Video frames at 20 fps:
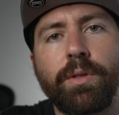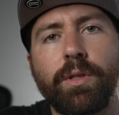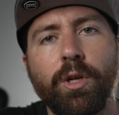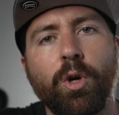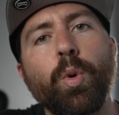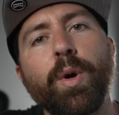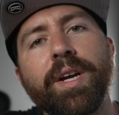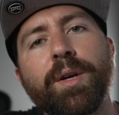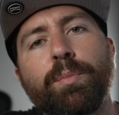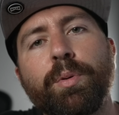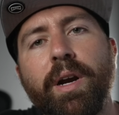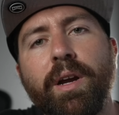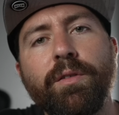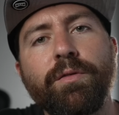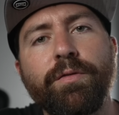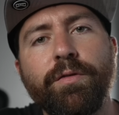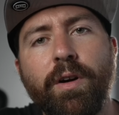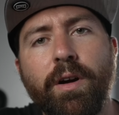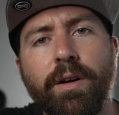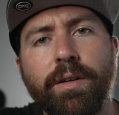The quick brown
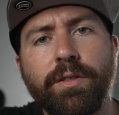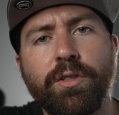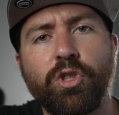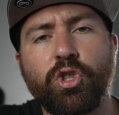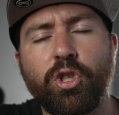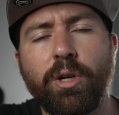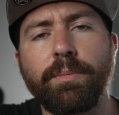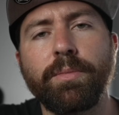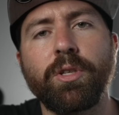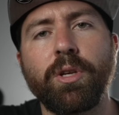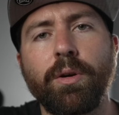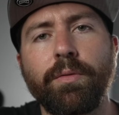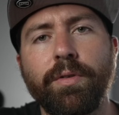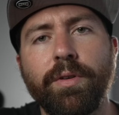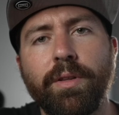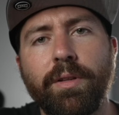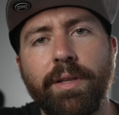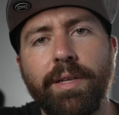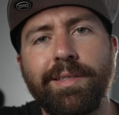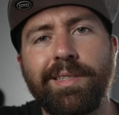fox jumps over
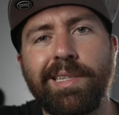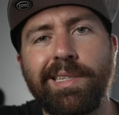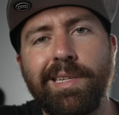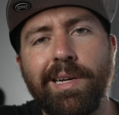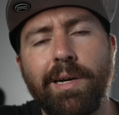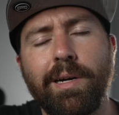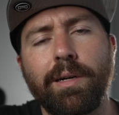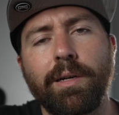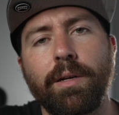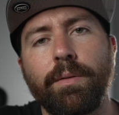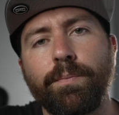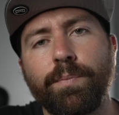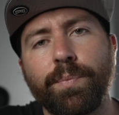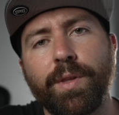the lazy dog.